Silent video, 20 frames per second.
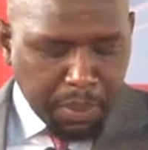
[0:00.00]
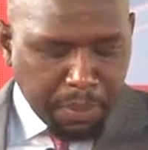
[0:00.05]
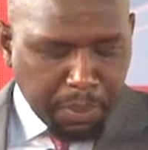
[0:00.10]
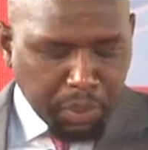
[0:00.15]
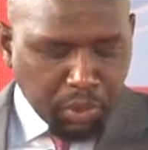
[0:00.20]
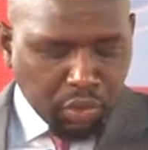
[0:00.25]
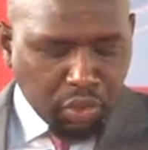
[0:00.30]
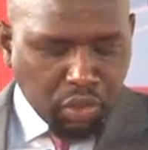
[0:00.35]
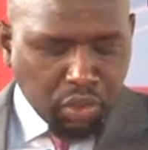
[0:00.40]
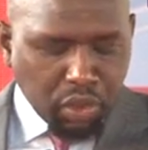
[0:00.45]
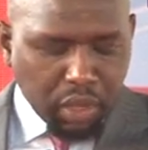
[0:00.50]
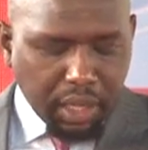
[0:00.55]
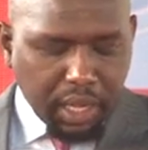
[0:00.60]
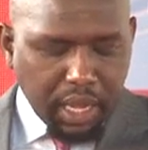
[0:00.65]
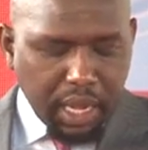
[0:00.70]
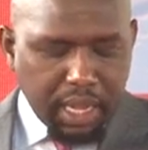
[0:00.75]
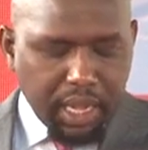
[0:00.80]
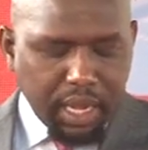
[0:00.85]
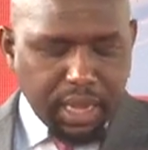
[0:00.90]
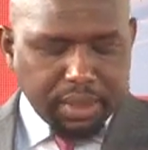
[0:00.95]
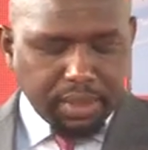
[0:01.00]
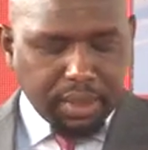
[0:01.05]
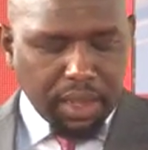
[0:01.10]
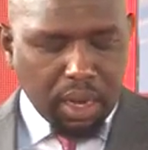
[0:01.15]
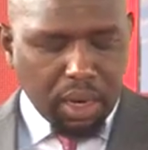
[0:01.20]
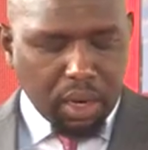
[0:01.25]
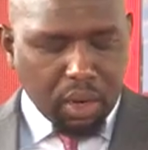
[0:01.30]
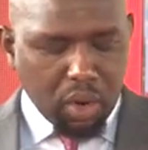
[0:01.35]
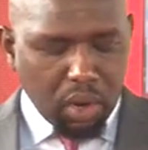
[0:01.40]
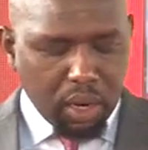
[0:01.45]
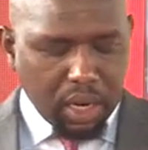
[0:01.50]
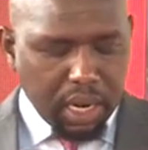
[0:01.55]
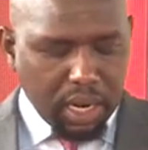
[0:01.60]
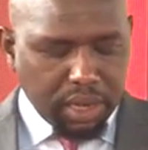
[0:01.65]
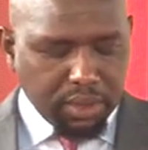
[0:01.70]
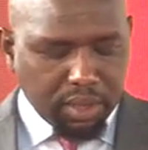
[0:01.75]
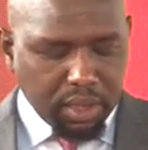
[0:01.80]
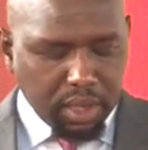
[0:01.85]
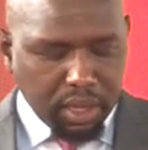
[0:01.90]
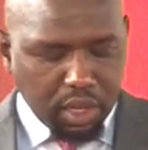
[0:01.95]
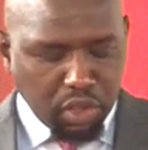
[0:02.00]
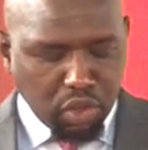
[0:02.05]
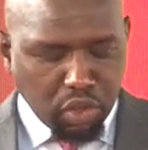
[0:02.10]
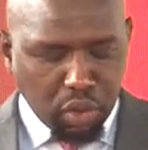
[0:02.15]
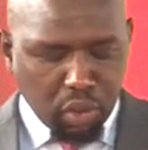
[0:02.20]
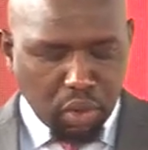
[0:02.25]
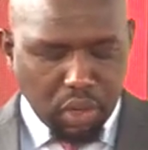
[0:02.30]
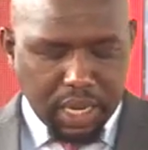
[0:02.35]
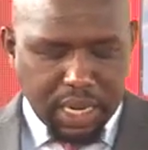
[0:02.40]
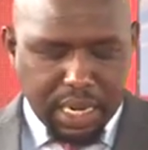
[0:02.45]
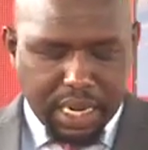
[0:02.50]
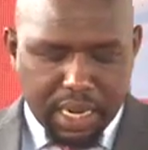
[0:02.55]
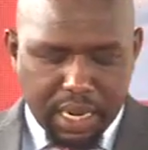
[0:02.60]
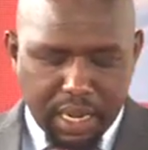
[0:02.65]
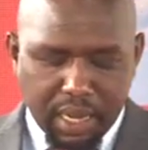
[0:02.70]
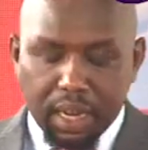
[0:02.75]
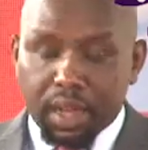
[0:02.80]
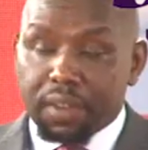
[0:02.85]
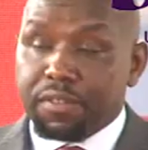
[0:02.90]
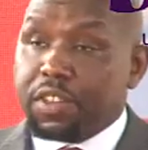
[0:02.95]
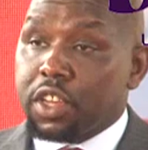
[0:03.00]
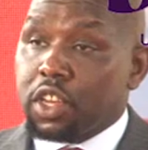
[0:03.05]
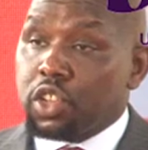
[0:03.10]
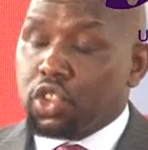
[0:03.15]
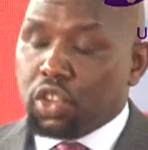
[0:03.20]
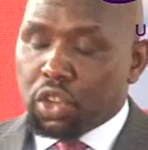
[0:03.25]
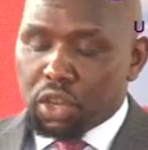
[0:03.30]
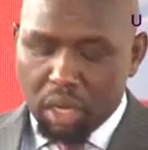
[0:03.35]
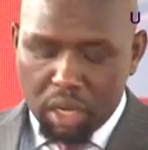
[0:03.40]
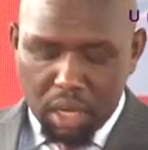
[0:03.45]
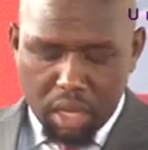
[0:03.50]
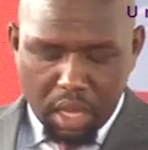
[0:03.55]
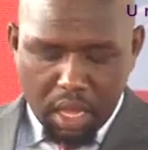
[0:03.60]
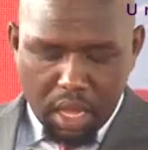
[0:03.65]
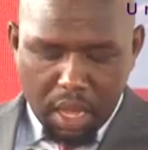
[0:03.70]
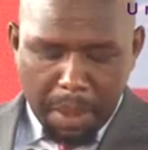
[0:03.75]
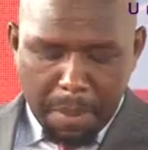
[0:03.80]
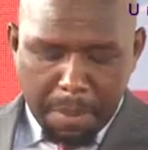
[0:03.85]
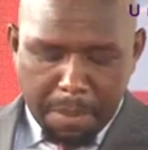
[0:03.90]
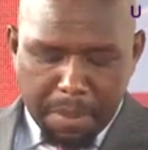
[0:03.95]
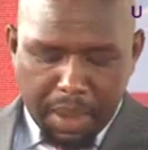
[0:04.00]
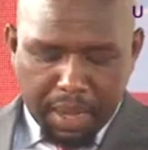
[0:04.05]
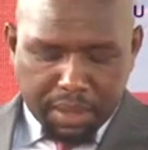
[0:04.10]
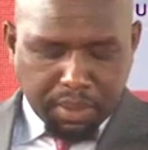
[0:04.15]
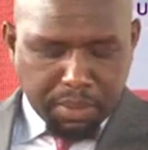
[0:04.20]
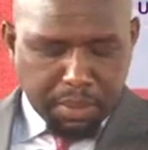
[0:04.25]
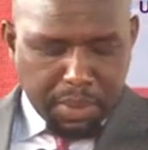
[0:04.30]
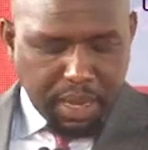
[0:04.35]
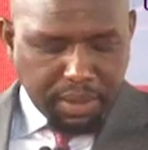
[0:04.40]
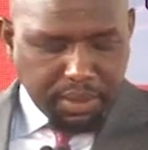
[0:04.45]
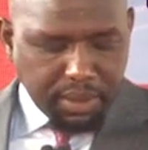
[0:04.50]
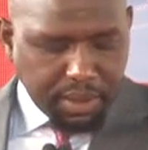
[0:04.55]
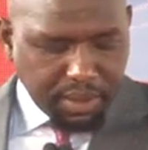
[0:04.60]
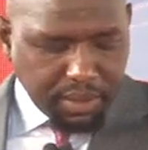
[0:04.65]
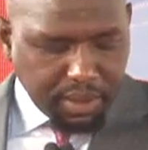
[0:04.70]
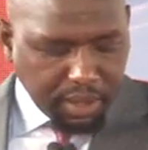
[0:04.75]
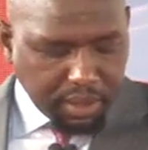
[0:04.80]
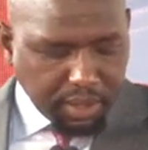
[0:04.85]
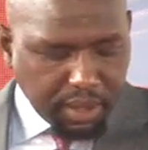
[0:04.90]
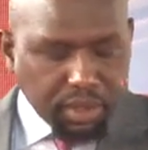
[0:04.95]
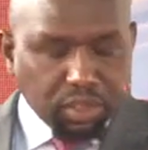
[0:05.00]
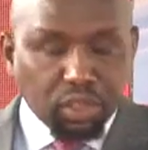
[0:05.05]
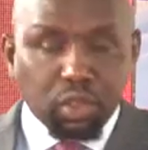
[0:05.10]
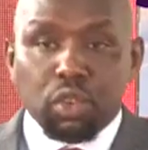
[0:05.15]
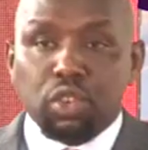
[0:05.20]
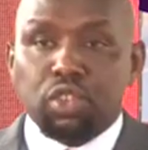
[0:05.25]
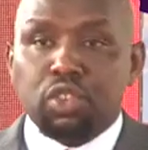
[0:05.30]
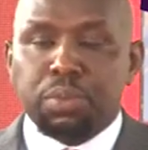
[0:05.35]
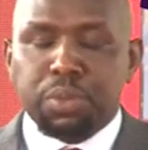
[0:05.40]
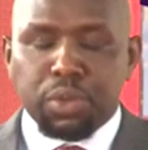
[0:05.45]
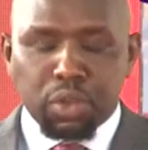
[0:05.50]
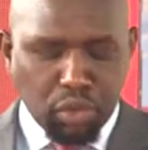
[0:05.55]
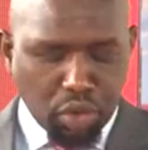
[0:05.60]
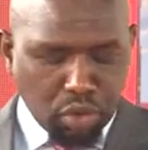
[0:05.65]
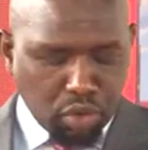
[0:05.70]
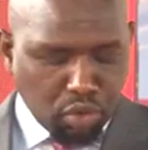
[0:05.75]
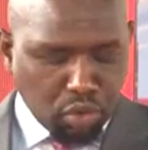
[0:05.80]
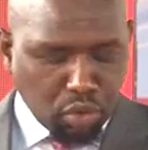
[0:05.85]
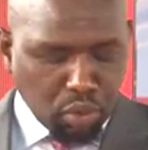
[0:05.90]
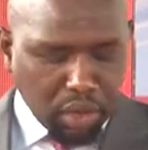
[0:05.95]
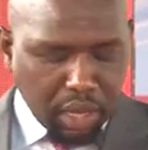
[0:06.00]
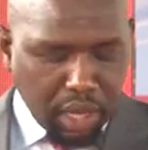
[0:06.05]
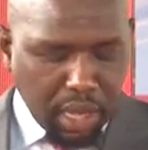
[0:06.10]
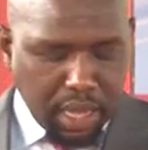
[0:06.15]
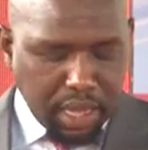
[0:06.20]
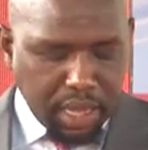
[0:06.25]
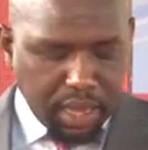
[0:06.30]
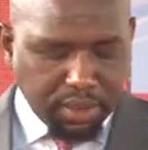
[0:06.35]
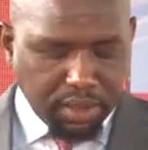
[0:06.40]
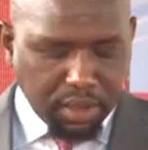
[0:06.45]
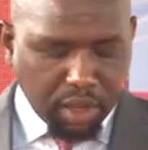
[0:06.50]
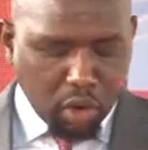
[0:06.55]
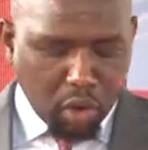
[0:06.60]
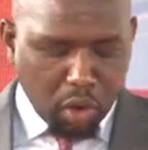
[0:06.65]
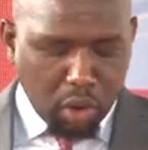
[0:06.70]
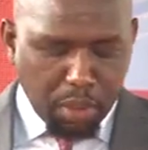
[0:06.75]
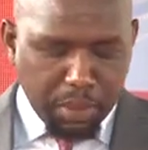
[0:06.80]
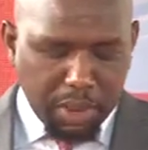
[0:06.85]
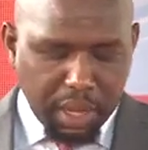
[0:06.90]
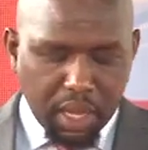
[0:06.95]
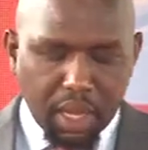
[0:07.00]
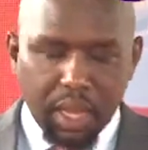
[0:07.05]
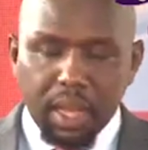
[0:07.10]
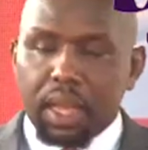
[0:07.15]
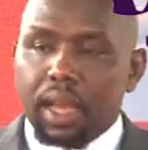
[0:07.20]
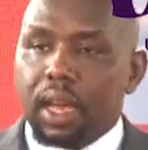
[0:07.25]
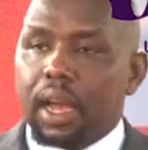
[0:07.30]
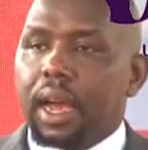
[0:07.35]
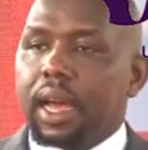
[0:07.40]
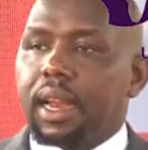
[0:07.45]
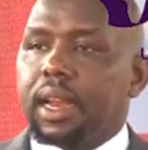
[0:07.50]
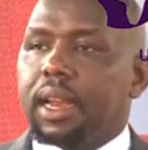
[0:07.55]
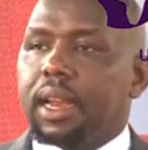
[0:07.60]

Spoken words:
position Kenya as a recognized regional leader in aviation, maximize the sector's contributions to Kenya's economy, and